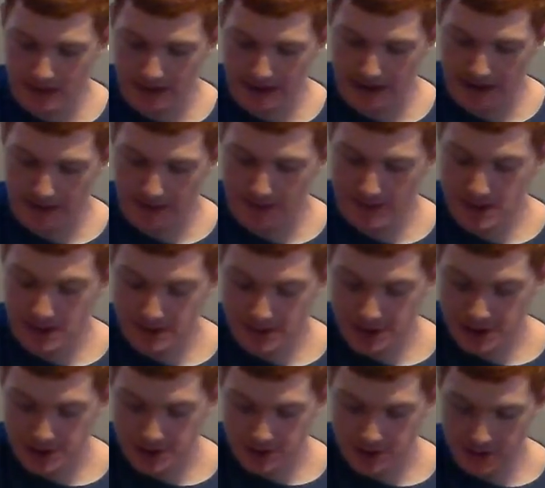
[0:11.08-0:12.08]
I'm going to
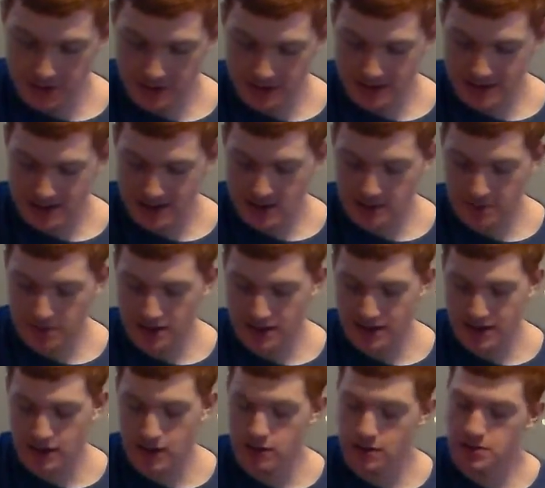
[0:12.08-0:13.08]
be showing you guys how to
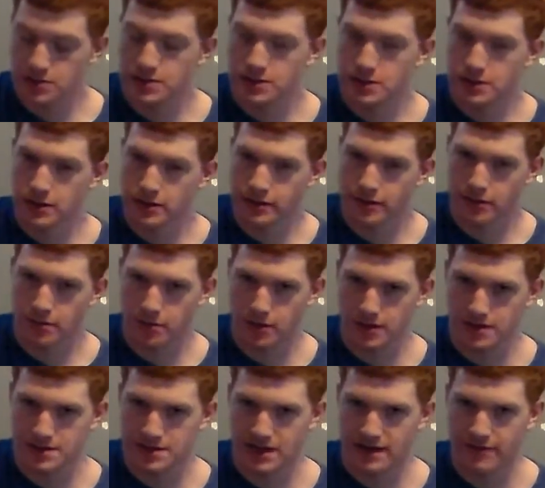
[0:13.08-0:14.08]
play Closer, the
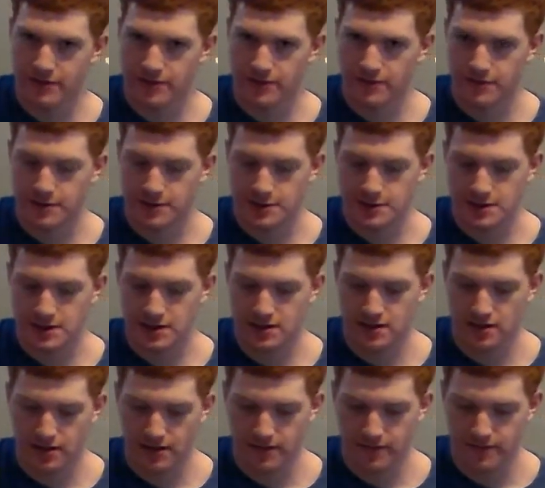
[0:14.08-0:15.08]
Boyce Avenue version
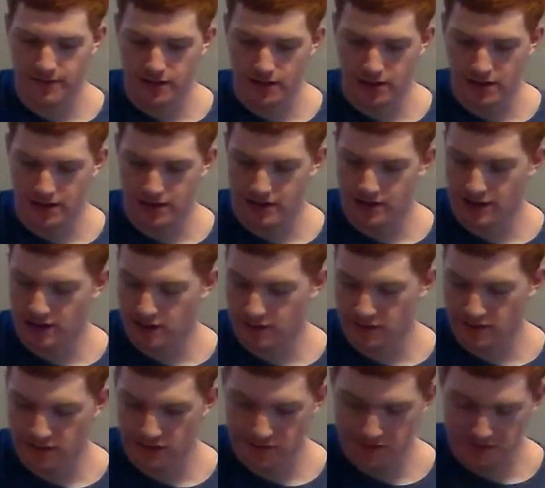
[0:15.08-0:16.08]
of
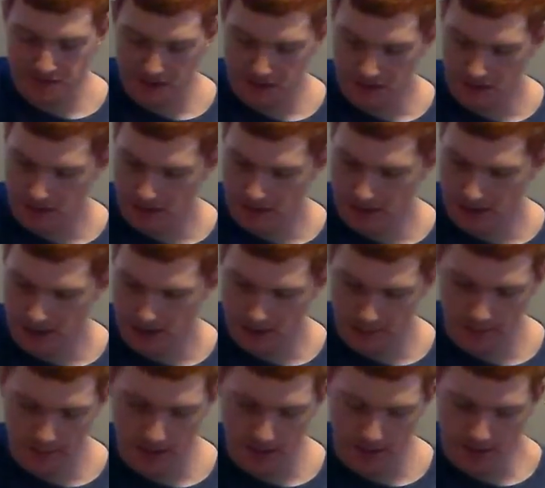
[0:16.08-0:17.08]
Neo's song, yeah,
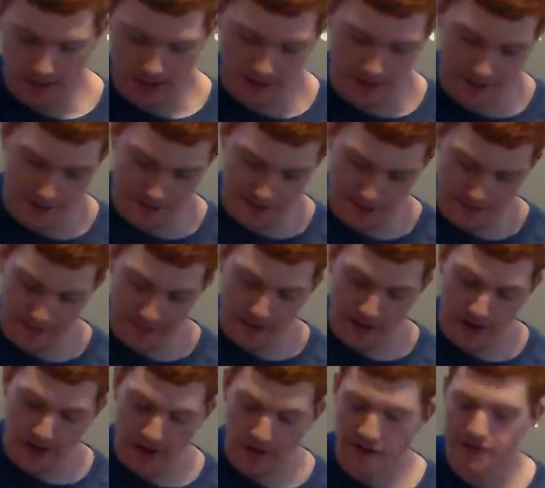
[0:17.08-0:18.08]
and all that good stuff.
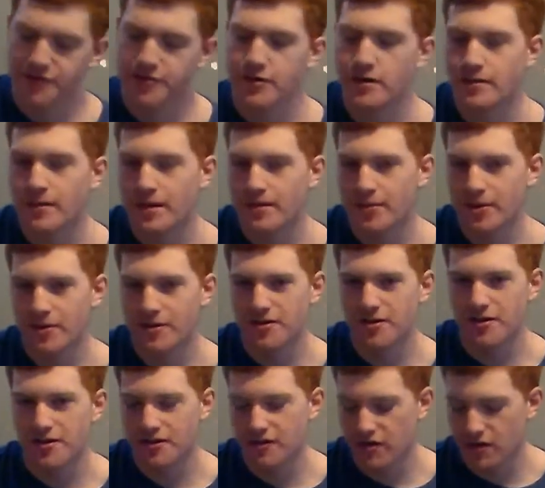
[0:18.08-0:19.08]
There's three main
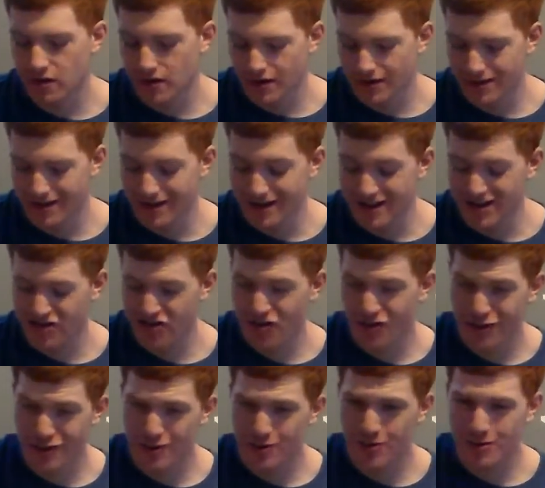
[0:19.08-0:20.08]
parts of the song: the
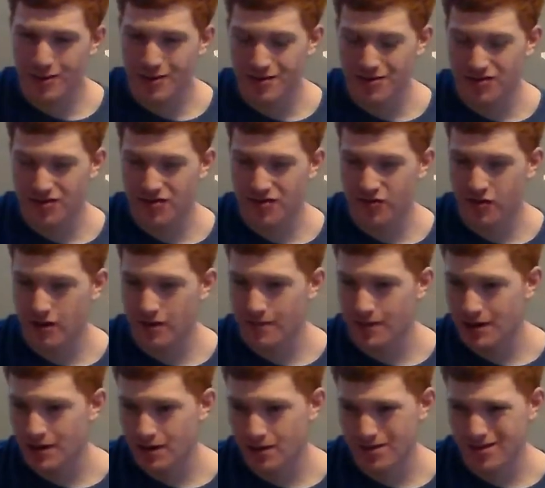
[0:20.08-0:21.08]
intro, the
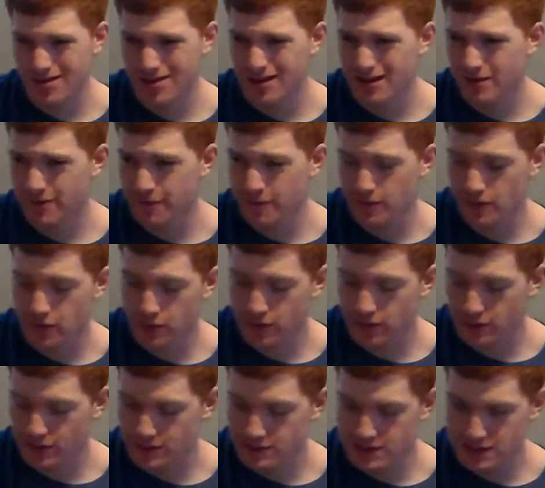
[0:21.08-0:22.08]
strumming, like for the
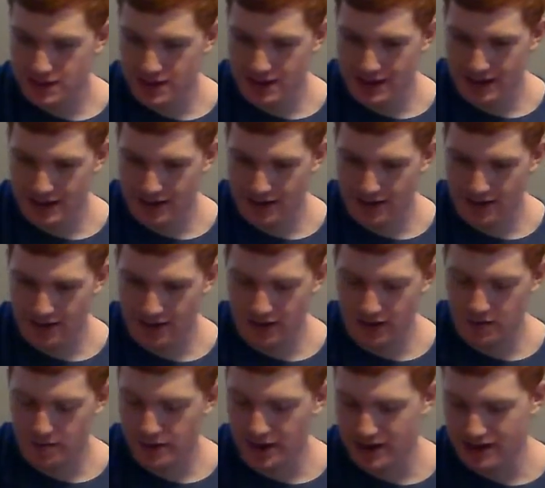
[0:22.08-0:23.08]
chords, and
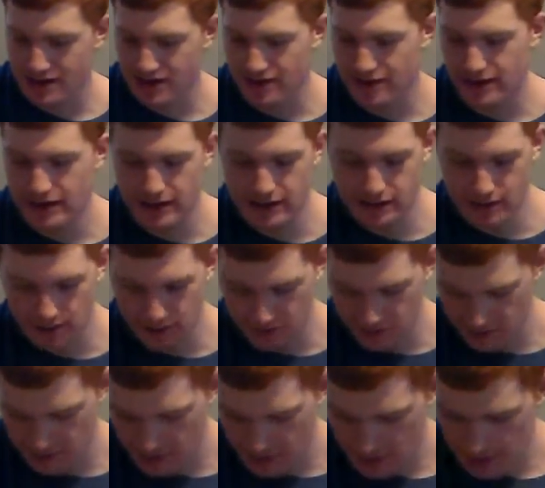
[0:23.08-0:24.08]
the breakdown that he
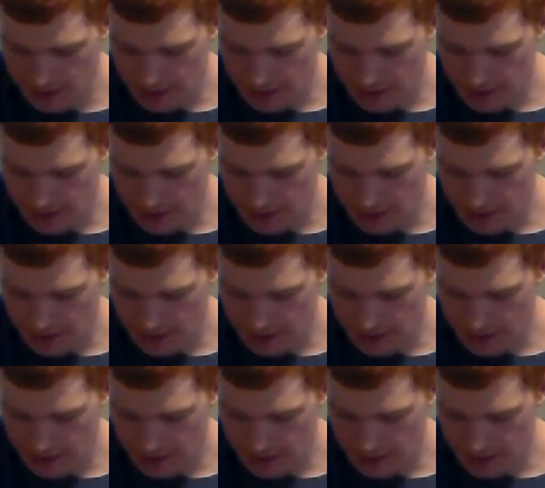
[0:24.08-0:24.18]
does.